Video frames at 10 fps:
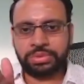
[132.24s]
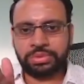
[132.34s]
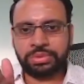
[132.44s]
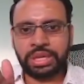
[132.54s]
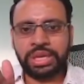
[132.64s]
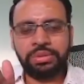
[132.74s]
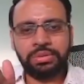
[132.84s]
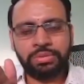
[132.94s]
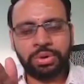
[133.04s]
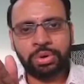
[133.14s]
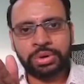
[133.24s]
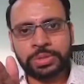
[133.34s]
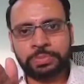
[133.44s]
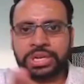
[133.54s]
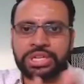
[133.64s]
okay, or
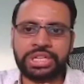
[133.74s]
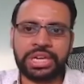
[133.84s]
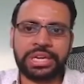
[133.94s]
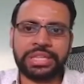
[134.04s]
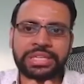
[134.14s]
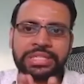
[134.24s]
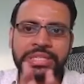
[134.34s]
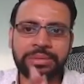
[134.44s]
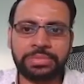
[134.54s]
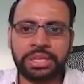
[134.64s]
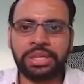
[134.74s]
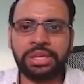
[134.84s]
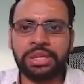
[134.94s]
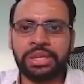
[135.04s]
spatially, that's something.